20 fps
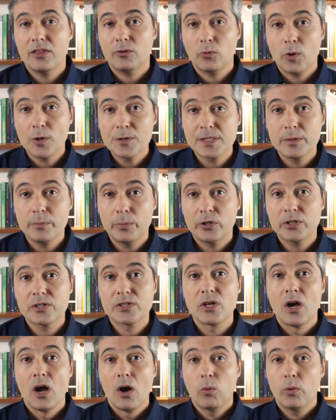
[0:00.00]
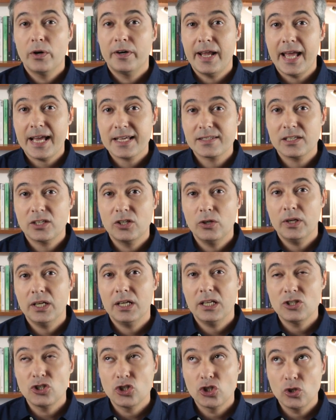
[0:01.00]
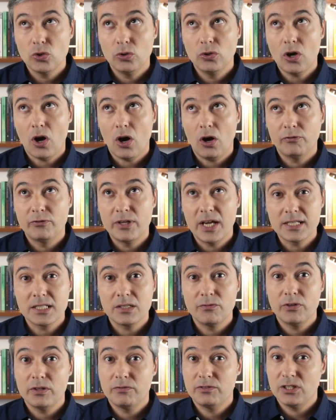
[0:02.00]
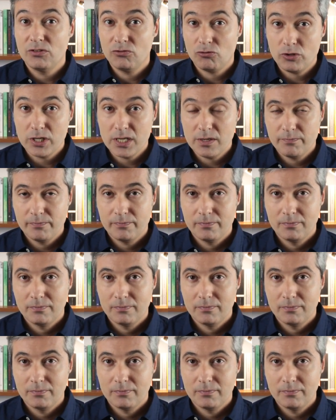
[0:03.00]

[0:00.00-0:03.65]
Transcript: The Rosenbergs were executed in June of 1953.